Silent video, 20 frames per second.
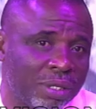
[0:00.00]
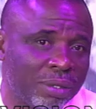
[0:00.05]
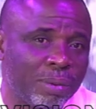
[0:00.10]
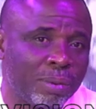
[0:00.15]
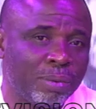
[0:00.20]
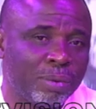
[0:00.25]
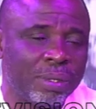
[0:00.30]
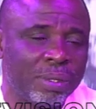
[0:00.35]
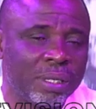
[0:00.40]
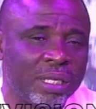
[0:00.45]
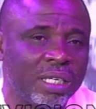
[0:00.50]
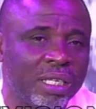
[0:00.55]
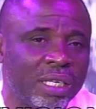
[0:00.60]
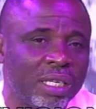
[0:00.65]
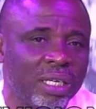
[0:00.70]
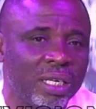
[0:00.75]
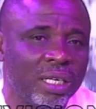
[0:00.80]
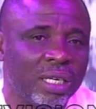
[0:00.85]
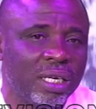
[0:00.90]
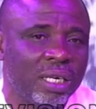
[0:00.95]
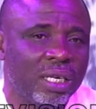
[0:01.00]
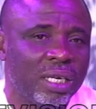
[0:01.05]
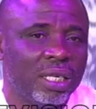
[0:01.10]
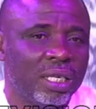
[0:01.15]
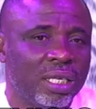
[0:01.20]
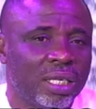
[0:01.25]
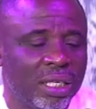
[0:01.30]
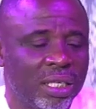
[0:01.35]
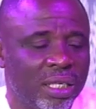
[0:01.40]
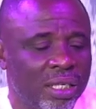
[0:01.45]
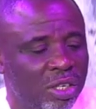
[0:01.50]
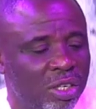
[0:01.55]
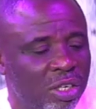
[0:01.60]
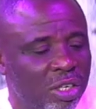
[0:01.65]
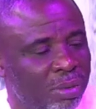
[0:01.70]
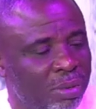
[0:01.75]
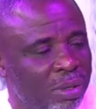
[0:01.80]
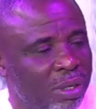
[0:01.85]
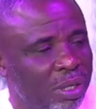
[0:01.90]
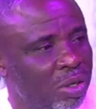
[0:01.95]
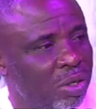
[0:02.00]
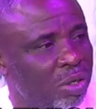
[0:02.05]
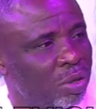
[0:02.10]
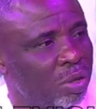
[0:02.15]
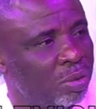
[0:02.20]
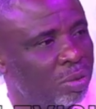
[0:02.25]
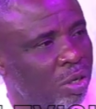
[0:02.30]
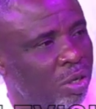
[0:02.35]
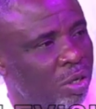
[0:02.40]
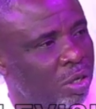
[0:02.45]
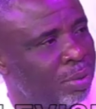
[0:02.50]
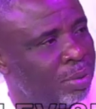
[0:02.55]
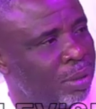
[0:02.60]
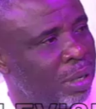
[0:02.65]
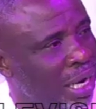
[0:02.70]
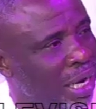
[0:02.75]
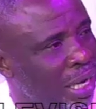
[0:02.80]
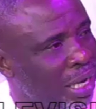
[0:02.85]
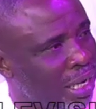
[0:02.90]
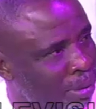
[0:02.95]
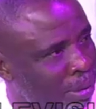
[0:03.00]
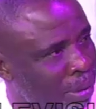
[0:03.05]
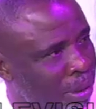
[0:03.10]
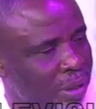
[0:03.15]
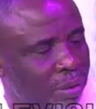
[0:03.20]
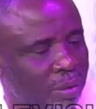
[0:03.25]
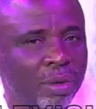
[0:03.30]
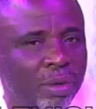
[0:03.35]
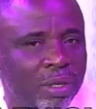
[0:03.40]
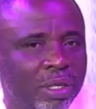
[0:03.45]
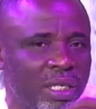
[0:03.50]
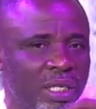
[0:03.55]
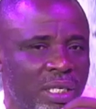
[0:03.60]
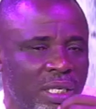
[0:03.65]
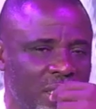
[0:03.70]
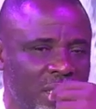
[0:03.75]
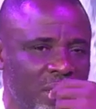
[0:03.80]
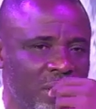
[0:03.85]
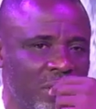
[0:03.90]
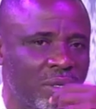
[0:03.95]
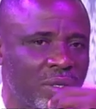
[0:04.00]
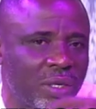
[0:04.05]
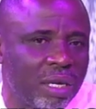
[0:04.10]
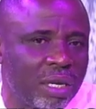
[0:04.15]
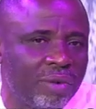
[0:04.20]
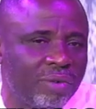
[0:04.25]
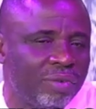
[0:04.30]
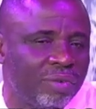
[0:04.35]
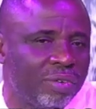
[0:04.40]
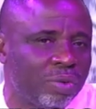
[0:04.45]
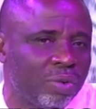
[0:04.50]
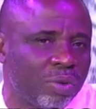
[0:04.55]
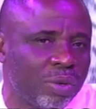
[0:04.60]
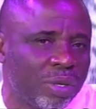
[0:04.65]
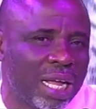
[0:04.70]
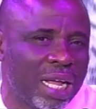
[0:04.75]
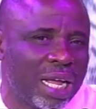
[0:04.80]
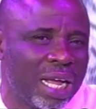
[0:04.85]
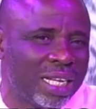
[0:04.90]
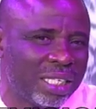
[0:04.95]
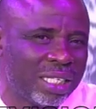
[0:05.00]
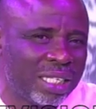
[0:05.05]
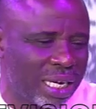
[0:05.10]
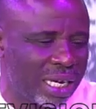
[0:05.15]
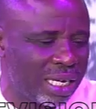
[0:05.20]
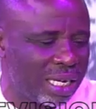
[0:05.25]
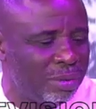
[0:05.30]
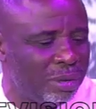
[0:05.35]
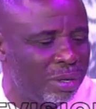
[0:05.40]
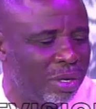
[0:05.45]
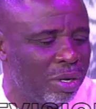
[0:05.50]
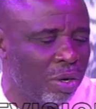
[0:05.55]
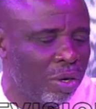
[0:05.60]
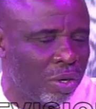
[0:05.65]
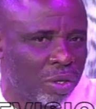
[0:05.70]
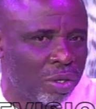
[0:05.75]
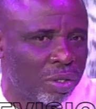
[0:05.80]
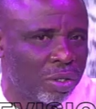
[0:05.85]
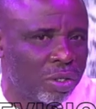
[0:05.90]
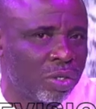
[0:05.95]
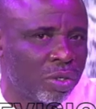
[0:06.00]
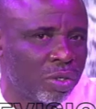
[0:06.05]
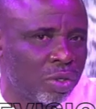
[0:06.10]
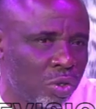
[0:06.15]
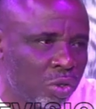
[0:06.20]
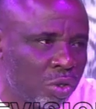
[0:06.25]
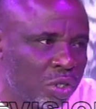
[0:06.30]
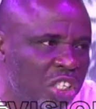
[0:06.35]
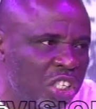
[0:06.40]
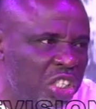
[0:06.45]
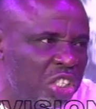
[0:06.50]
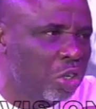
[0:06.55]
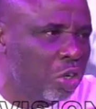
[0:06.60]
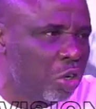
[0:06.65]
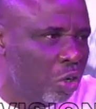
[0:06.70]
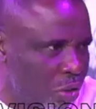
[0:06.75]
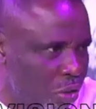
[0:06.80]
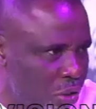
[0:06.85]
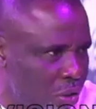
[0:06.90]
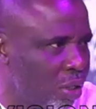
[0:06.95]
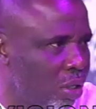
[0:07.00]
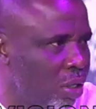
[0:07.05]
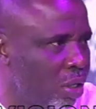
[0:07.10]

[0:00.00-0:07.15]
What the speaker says: people may say this judgment is going to just be academic, but you know, even if whether it's academic or not, it's going to teach us